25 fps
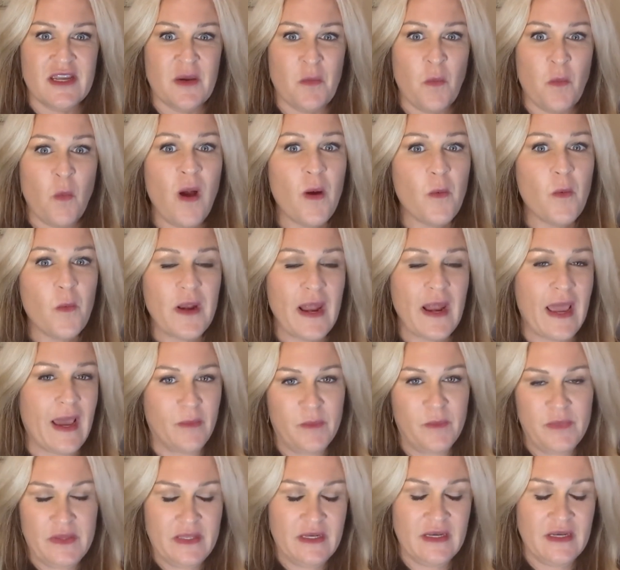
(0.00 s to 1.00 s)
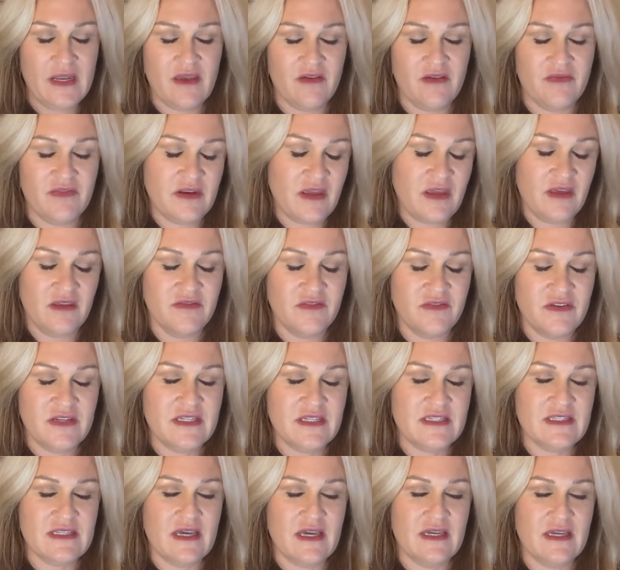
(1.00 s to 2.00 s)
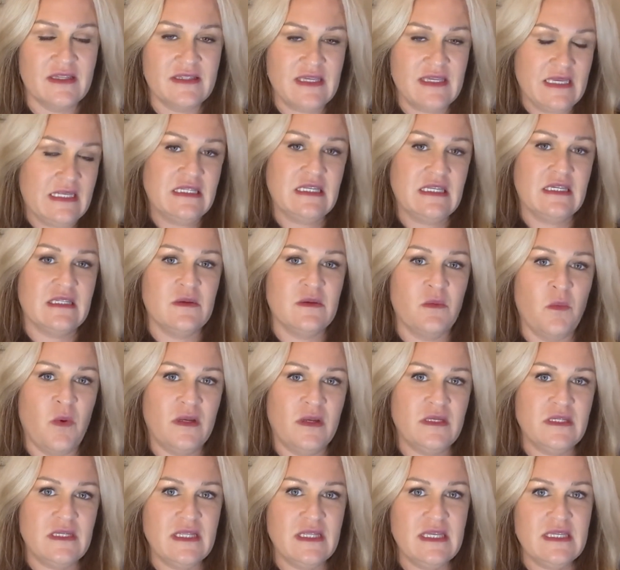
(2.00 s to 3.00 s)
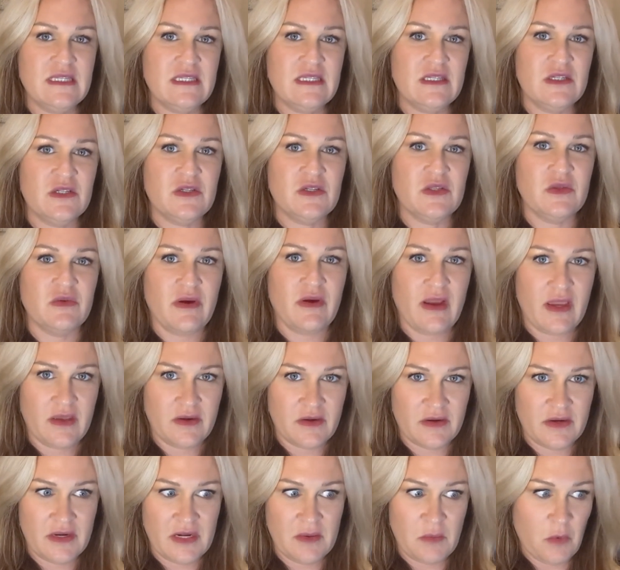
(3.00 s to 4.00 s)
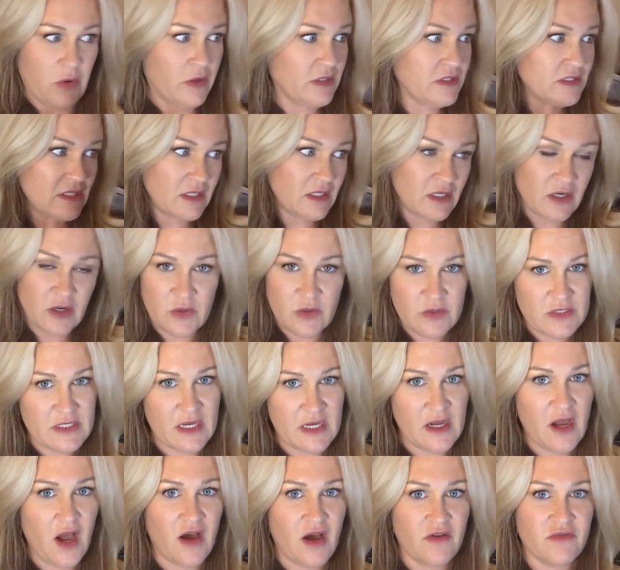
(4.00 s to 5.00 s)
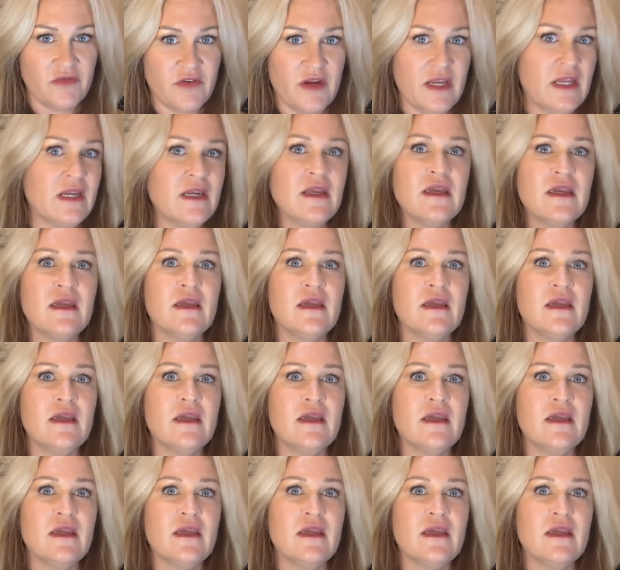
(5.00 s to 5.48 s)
And what would happen if an elephant decides it doesn't want to listen to the rider anymore? It's going to go take off, right?